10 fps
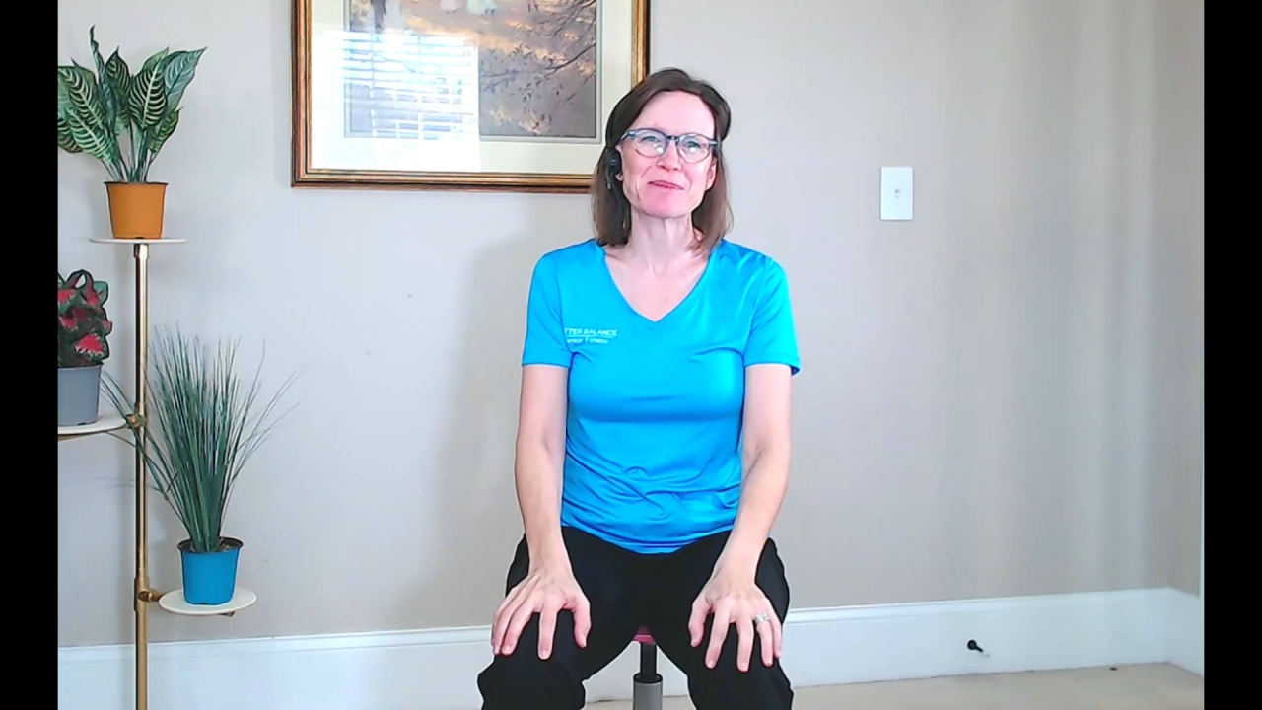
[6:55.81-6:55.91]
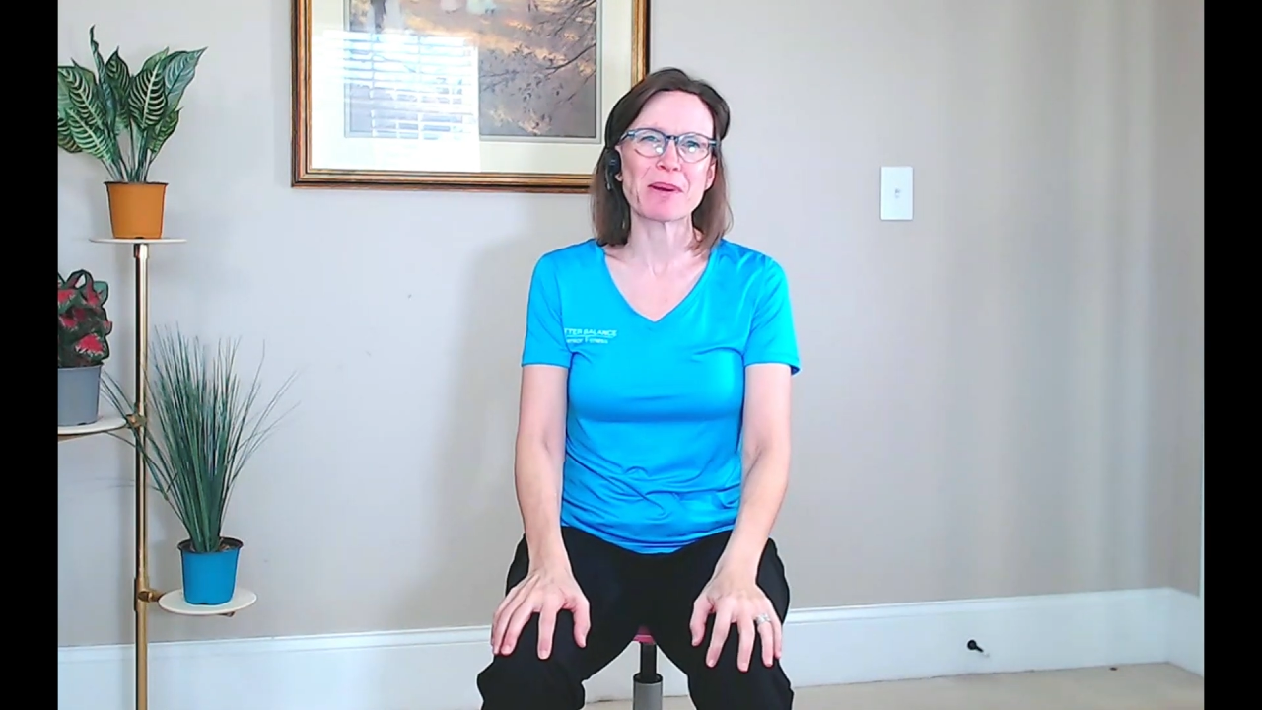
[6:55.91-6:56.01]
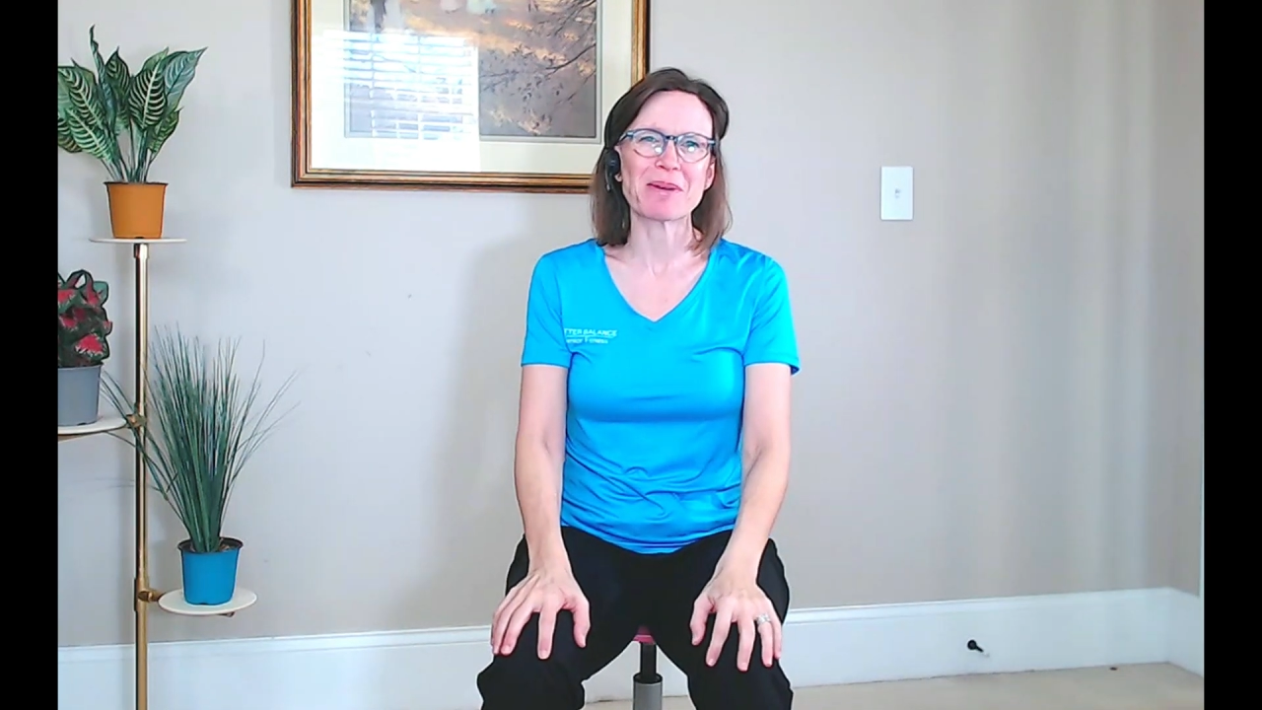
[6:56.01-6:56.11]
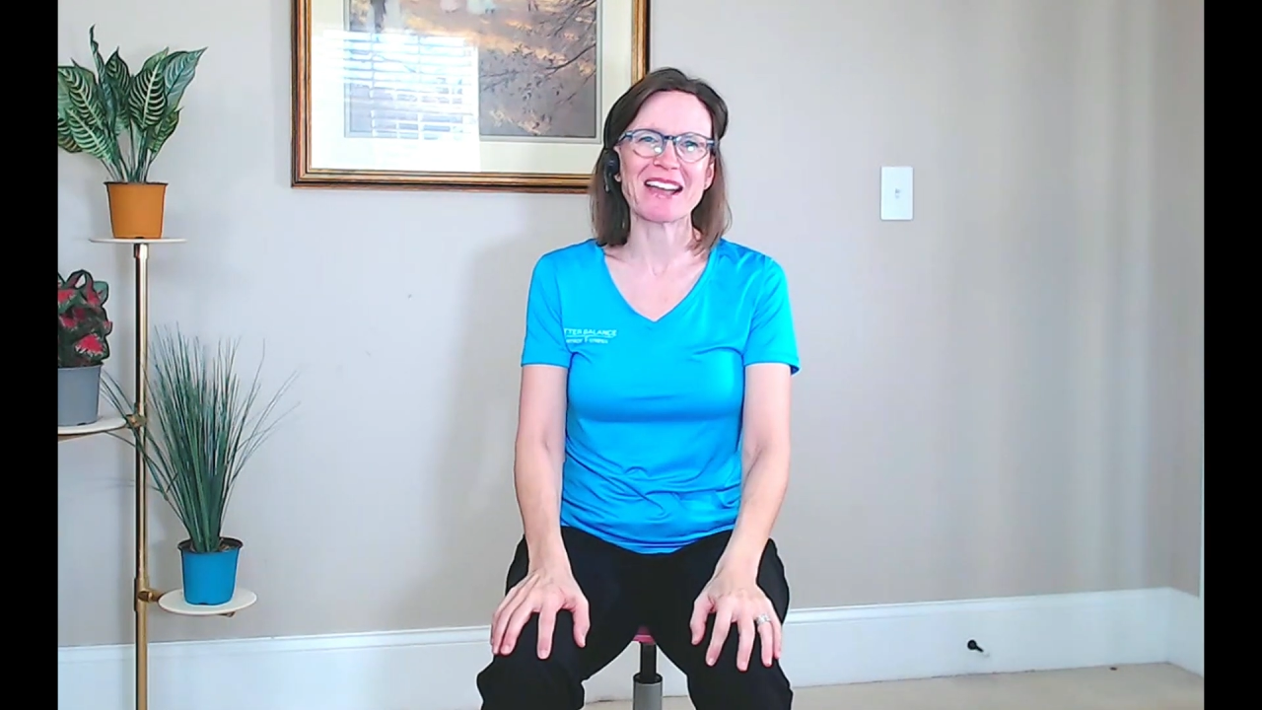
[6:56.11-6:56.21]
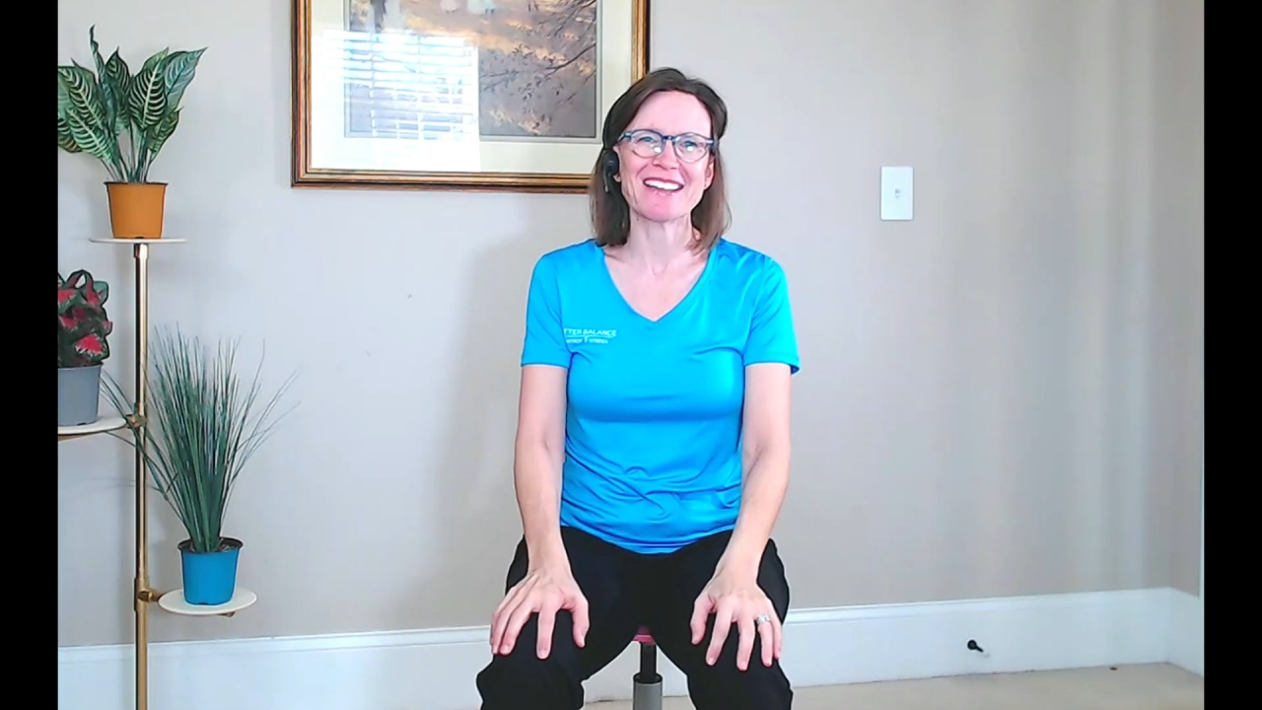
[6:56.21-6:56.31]

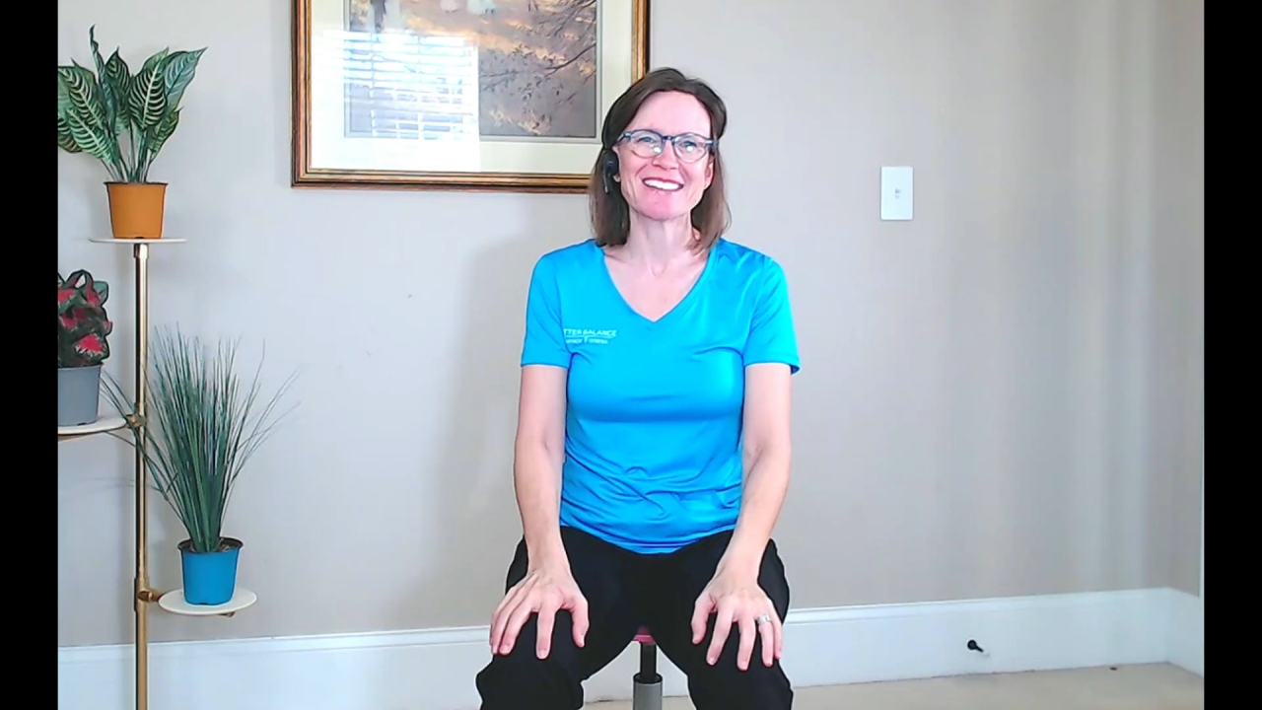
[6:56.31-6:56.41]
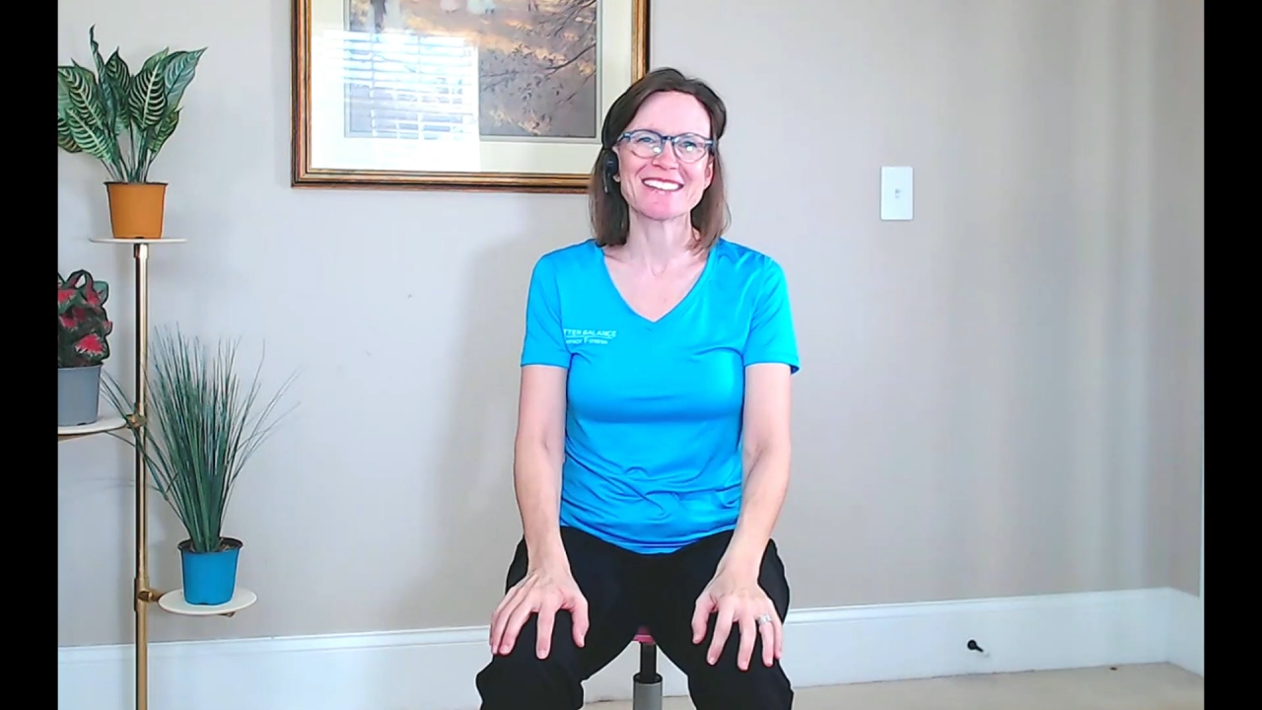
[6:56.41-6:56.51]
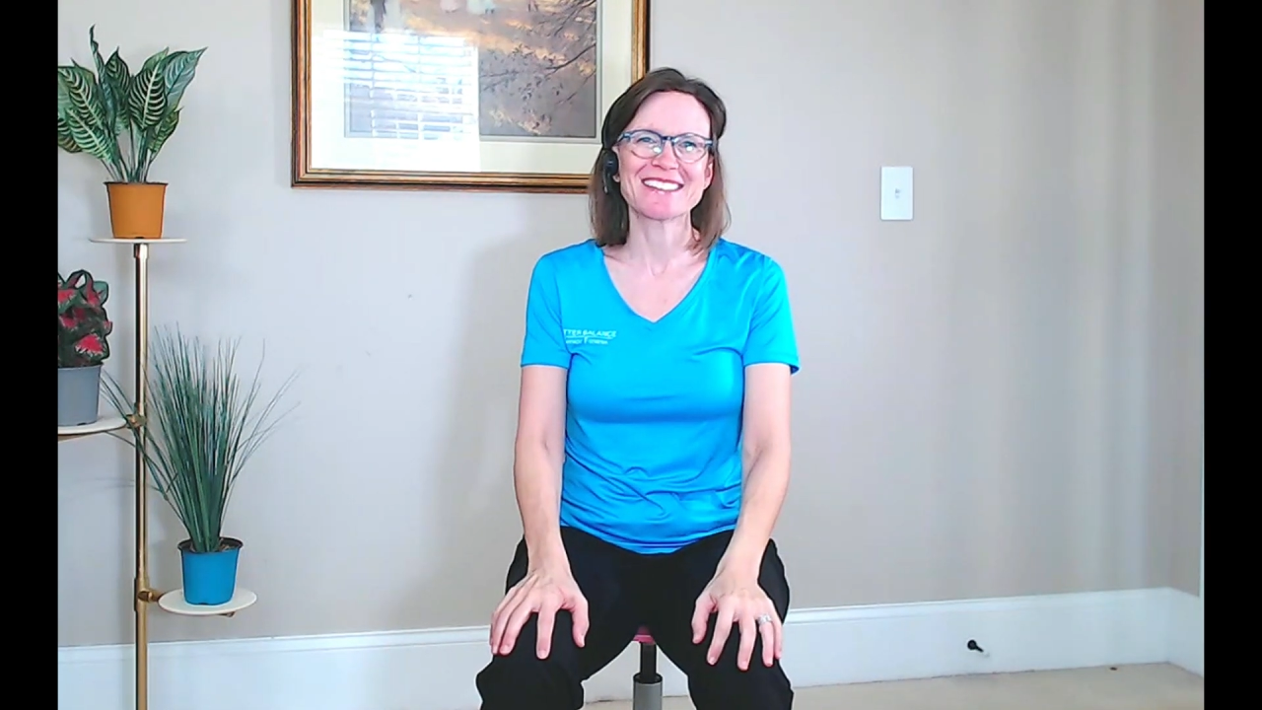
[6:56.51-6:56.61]
Bye-bye.